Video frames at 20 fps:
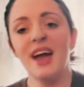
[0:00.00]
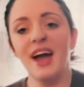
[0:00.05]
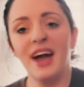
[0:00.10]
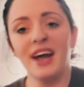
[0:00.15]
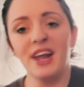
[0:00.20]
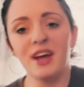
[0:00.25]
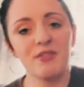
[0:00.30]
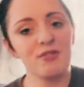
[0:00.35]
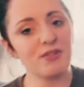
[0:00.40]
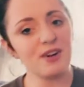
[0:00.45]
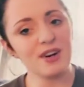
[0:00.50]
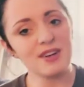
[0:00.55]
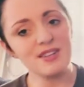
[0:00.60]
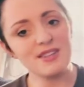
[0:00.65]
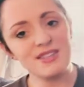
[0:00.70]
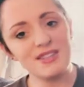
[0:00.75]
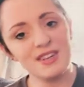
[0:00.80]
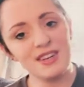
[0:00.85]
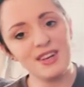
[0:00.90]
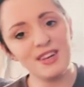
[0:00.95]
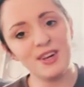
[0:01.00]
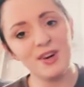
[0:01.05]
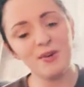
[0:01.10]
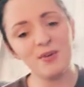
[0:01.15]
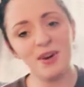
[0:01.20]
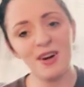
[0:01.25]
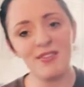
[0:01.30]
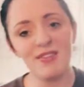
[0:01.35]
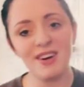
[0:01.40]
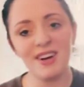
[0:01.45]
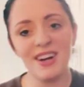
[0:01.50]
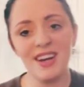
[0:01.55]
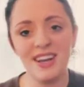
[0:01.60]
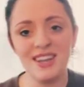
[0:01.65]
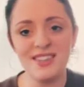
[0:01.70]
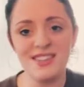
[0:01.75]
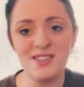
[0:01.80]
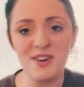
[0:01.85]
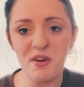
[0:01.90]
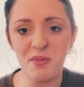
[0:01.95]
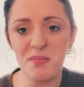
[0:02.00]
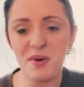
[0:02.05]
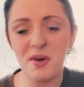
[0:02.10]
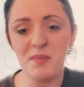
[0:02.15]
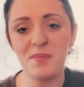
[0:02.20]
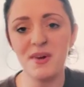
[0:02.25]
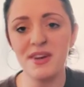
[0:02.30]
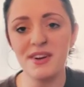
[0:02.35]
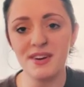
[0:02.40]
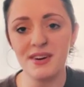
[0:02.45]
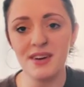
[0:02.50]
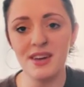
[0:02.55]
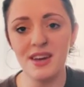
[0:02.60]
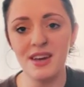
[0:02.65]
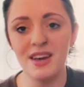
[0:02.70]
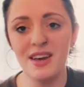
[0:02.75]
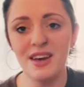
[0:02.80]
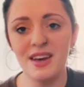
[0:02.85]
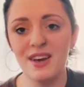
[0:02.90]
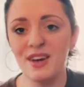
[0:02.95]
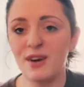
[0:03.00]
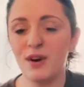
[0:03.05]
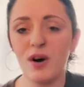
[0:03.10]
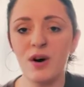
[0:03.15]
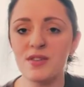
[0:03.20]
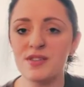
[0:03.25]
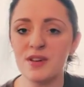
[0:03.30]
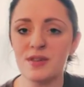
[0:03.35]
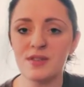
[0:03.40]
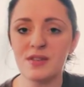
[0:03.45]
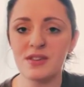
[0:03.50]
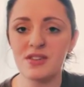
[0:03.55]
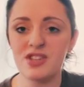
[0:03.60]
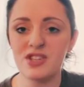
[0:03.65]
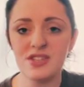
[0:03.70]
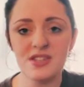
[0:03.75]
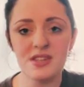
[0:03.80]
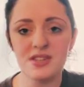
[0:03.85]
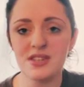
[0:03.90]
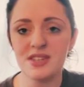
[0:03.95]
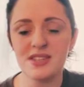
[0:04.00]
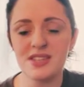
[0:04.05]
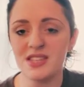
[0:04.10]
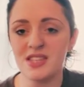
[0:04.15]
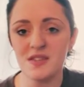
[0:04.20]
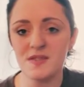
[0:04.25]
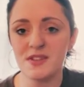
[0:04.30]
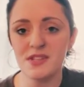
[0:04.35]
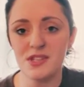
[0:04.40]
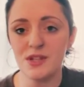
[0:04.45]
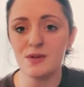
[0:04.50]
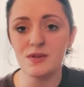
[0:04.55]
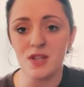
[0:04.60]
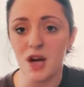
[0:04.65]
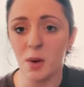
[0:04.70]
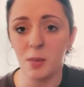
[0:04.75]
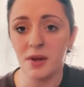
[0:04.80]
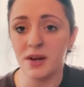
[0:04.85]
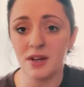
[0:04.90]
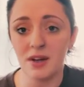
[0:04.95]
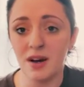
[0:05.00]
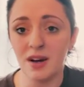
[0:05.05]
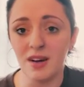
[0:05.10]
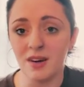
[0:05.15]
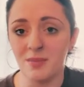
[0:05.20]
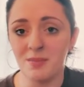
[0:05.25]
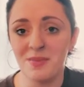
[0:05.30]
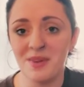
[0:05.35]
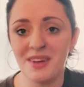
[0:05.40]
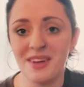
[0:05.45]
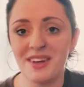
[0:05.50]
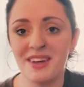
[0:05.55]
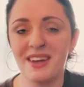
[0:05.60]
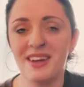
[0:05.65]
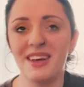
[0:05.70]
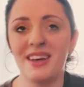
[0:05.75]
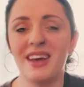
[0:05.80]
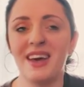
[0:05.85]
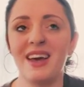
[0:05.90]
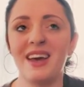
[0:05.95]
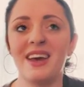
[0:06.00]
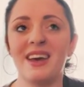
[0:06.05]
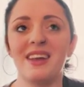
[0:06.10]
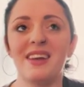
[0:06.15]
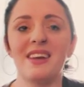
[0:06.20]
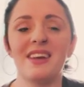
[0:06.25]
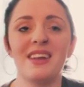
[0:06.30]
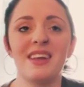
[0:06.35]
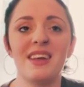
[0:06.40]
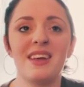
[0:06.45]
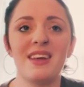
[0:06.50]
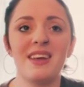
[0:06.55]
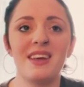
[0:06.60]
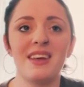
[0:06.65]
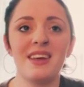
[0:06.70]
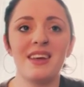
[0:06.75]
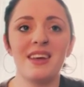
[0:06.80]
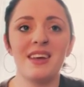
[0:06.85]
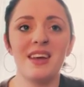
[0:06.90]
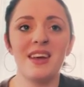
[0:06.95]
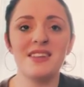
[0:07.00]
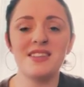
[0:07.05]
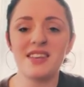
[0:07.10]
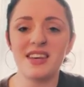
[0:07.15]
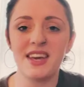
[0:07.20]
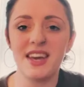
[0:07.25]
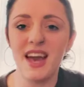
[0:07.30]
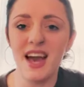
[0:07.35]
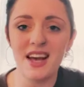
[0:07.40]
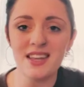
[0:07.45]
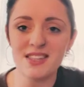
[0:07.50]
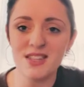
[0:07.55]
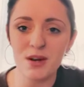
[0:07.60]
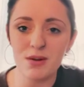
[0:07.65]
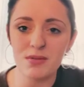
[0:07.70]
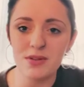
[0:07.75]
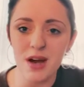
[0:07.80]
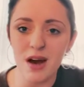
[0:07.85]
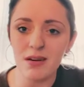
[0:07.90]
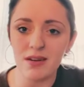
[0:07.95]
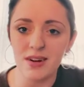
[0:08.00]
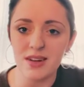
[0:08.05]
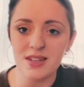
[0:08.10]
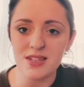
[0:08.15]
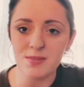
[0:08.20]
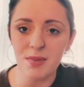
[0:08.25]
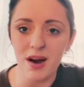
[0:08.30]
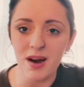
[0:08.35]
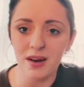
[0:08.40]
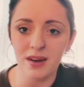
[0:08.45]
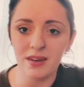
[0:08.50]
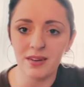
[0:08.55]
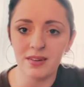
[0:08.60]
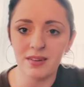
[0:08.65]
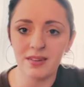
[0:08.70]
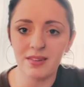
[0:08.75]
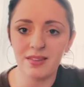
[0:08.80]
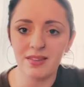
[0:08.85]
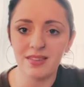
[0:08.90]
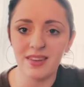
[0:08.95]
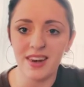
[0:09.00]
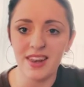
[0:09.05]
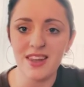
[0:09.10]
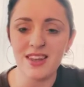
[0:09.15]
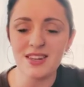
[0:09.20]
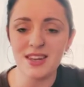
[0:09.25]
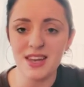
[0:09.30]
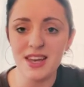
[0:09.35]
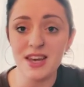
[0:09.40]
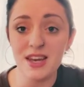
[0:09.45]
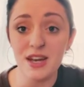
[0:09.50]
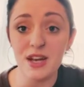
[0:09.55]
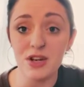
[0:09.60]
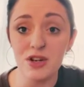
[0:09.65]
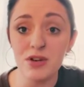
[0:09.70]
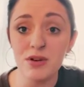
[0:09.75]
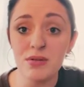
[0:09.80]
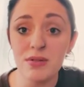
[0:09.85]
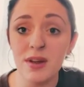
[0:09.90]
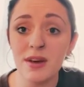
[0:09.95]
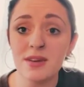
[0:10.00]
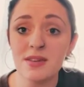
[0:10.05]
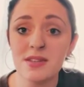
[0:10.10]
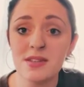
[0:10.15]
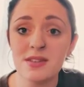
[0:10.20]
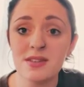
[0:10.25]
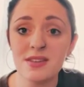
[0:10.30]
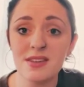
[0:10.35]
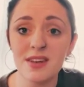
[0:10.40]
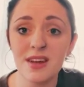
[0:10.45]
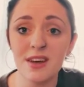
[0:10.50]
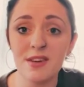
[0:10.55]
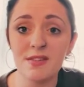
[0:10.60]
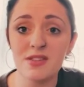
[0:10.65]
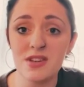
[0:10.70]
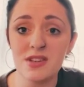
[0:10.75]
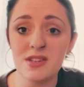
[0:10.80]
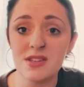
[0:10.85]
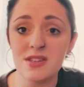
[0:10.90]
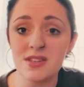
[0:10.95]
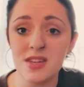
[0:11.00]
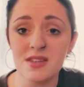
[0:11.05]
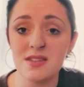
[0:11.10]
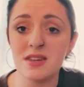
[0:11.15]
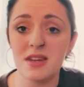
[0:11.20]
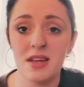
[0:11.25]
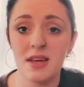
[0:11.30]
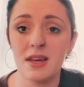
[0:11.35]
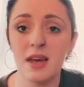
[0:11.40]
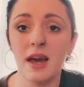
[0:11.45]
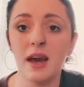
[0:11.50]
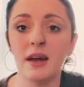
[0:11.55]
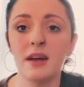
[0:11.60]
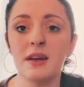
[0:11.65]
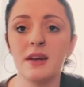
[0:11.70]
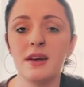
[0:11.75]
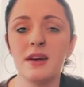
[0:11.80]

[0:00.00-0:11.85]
And at first, whenever it's talking about Peter, he calls out to Jesus and he says, if it's you, tell me to come. And it's like he has no doubt in his mind that he can do this if Jesus says that he can.